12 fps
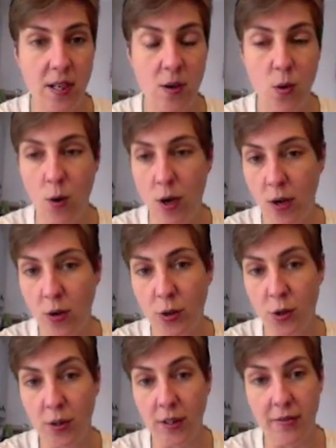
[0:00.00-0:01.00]
uh, or a
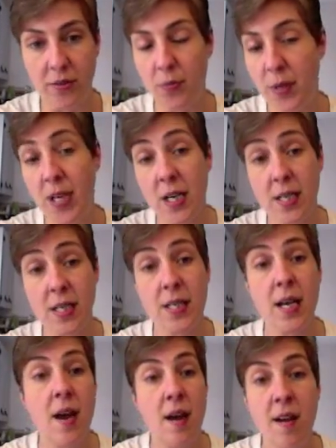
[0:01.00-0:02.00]
cultural level because,